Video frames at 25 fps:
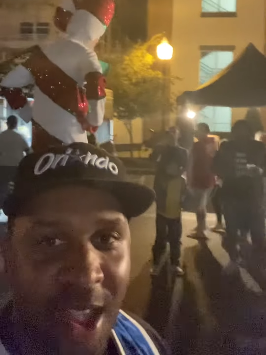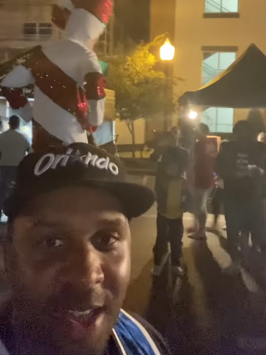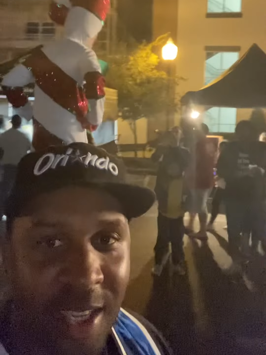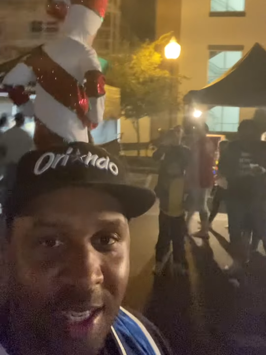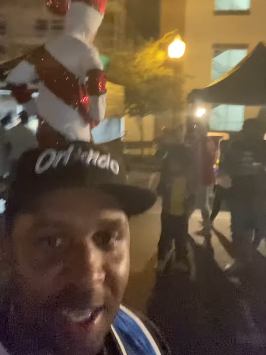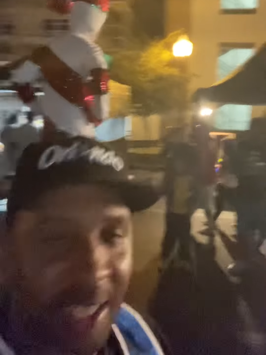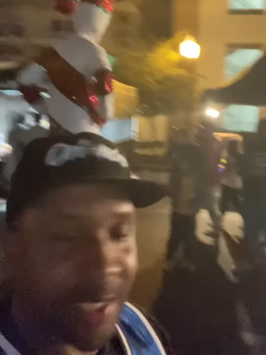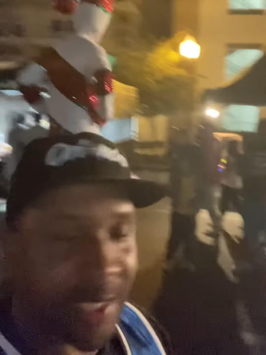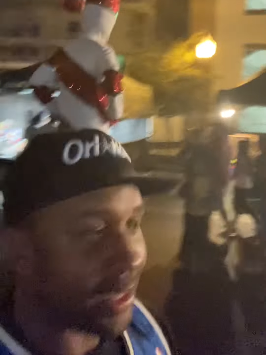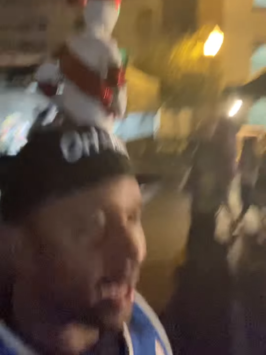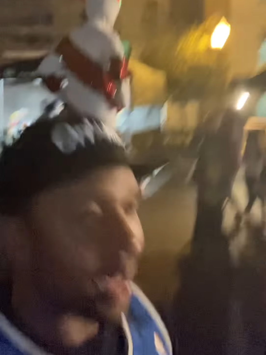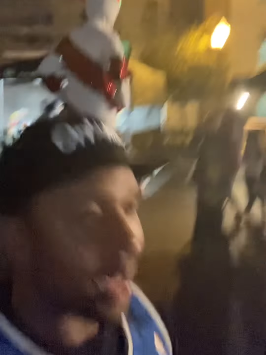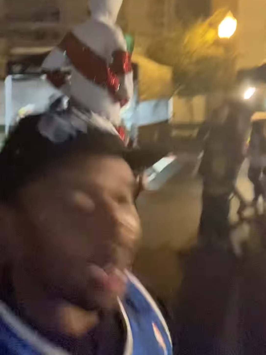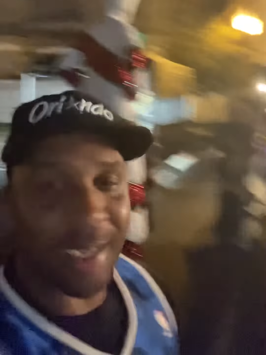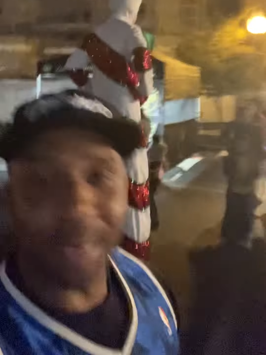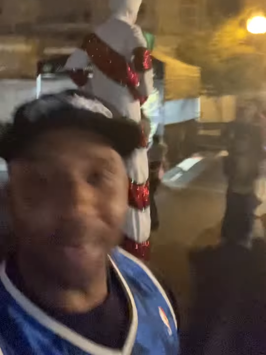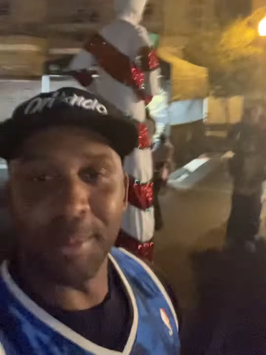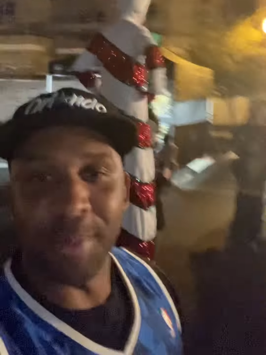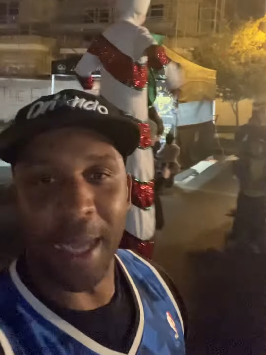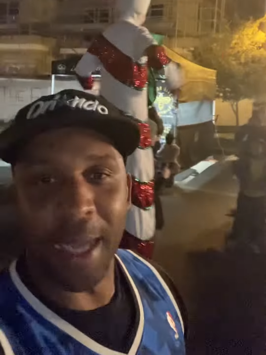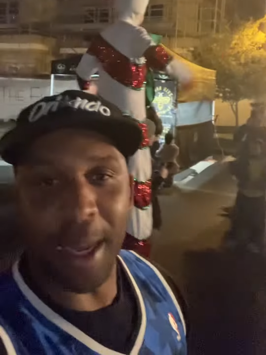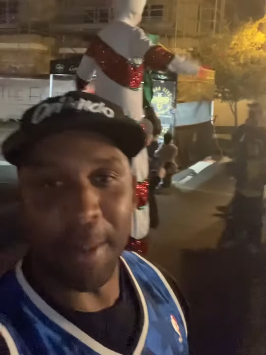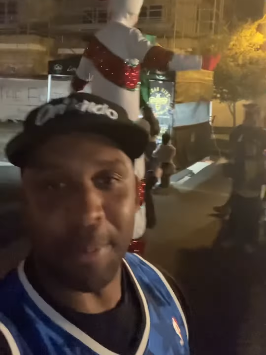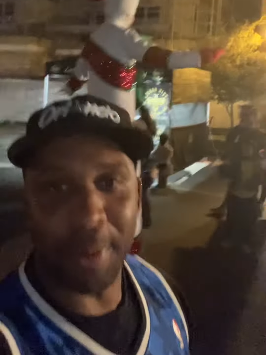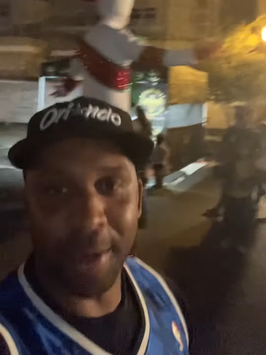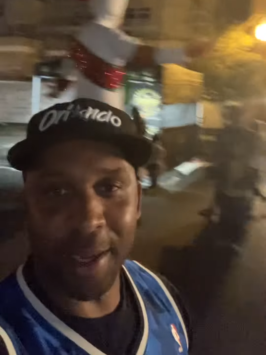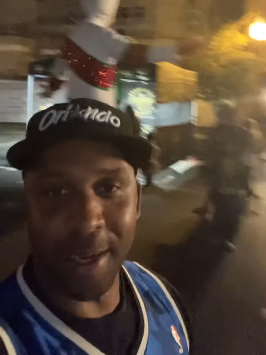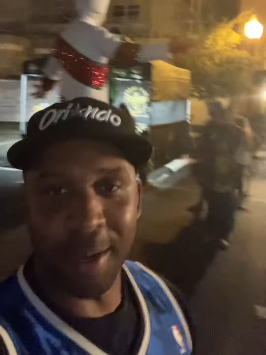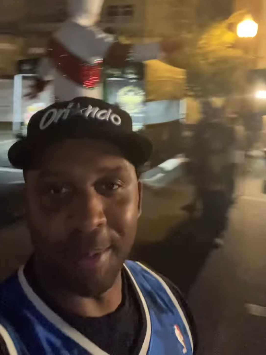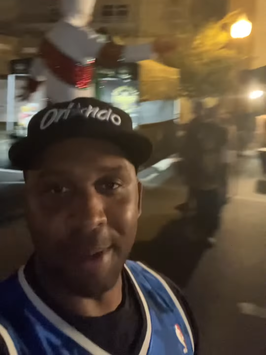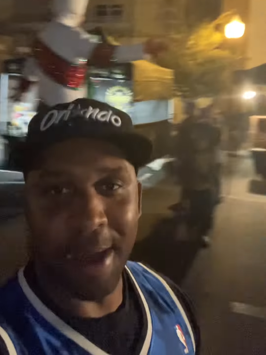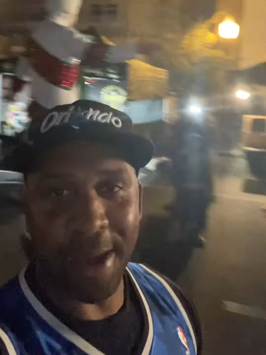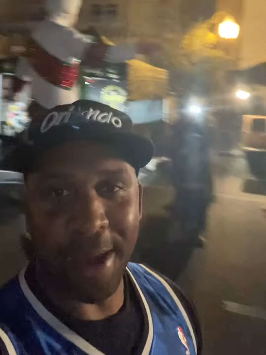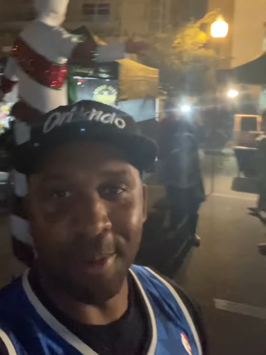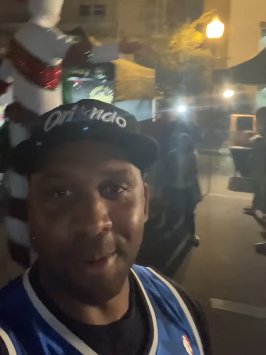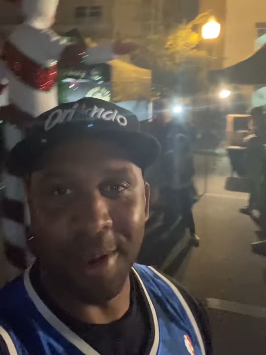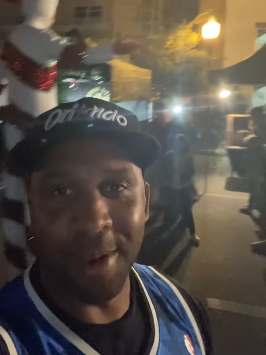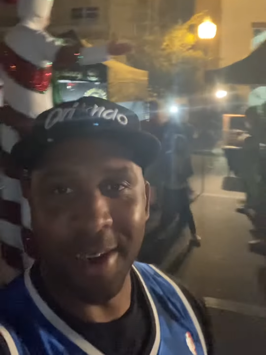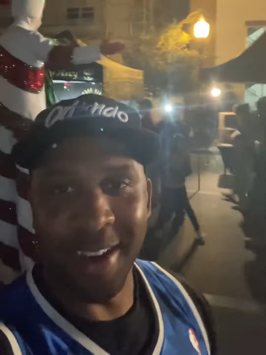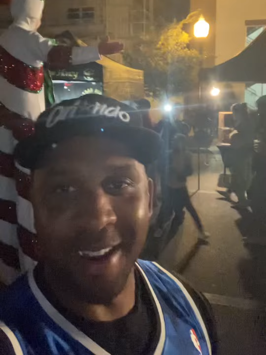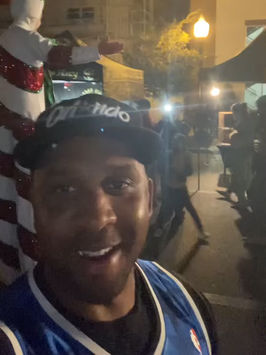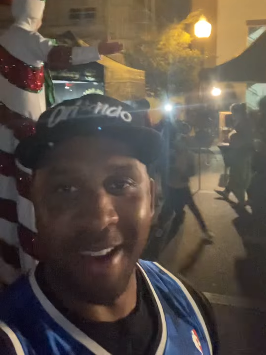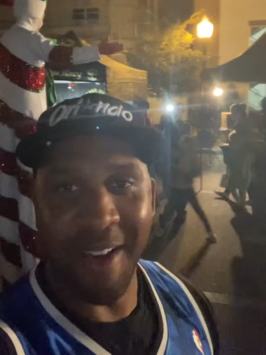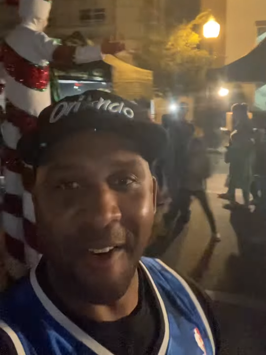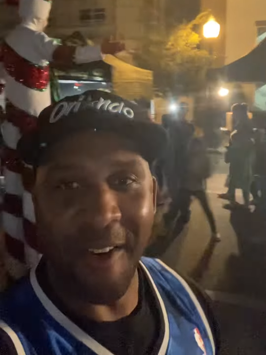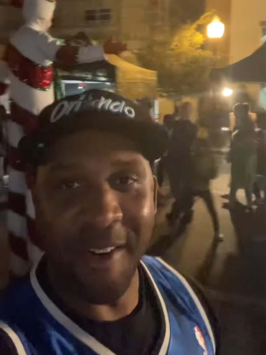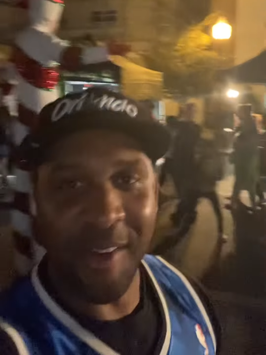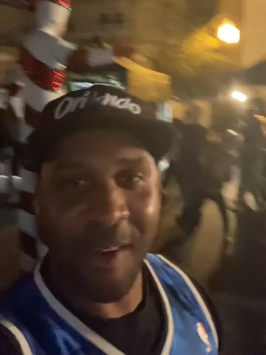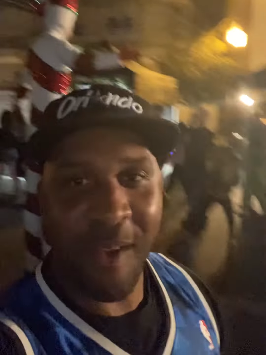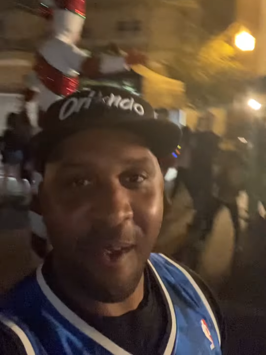That's not an NBA player, by the way.
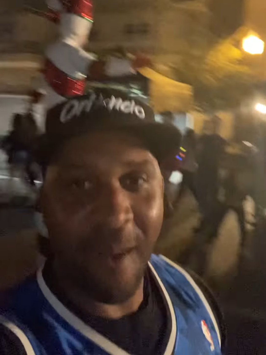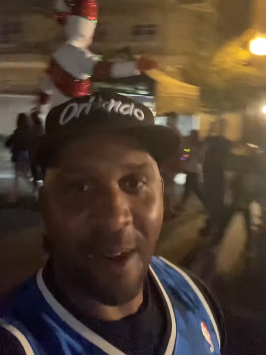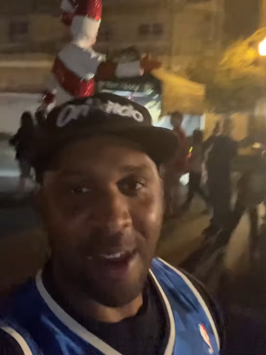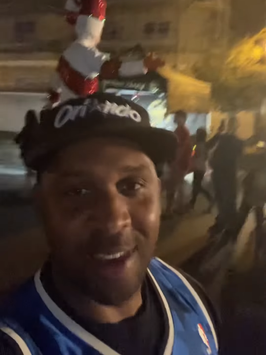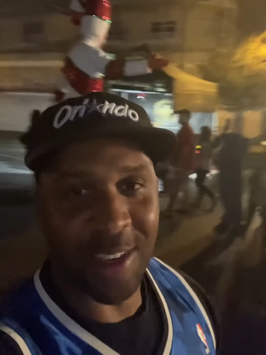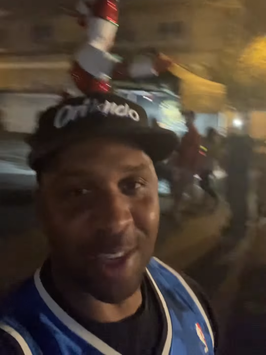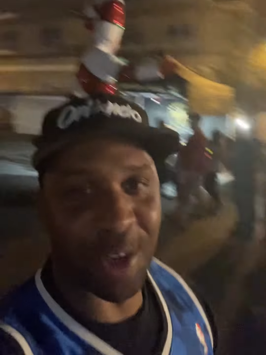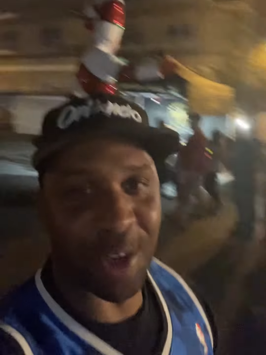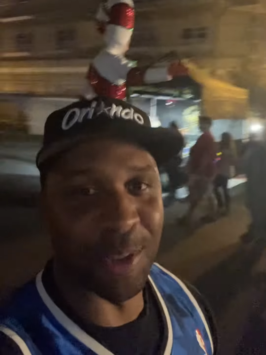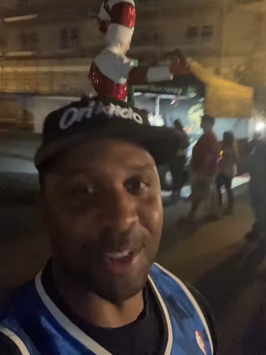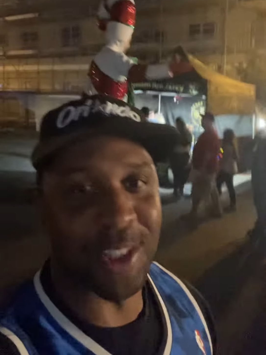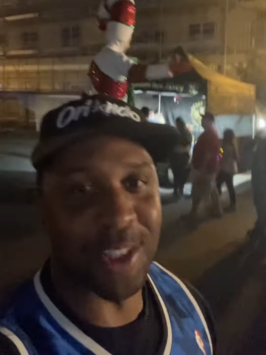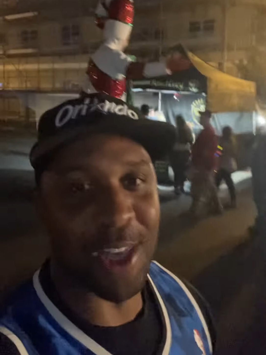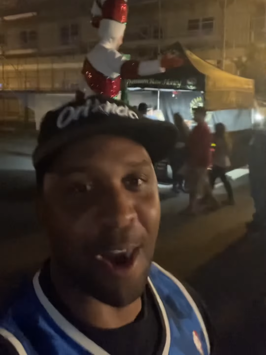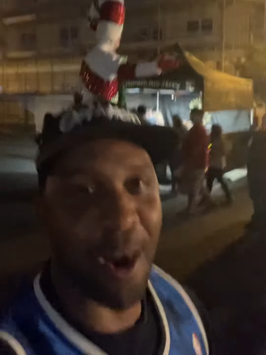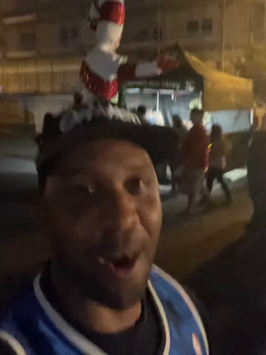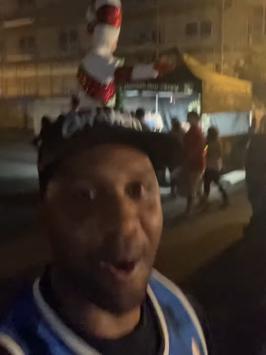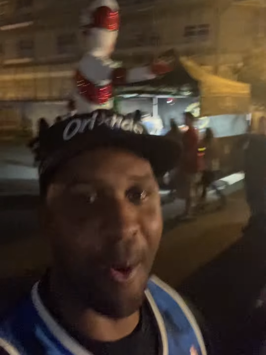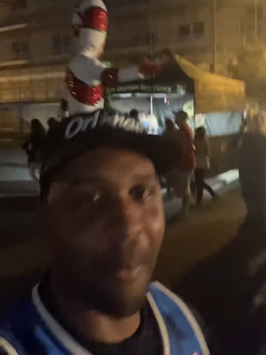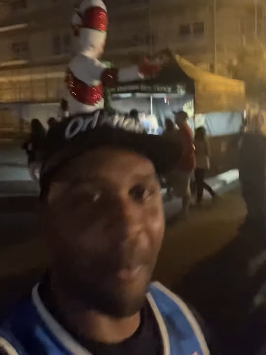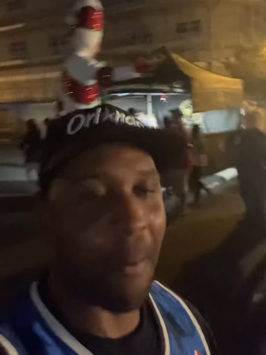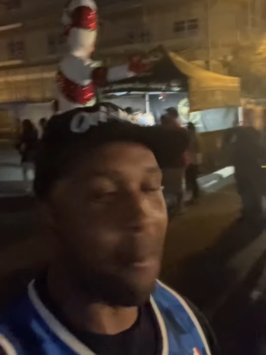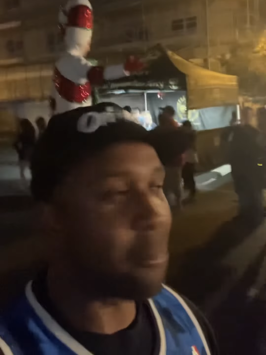No, he tall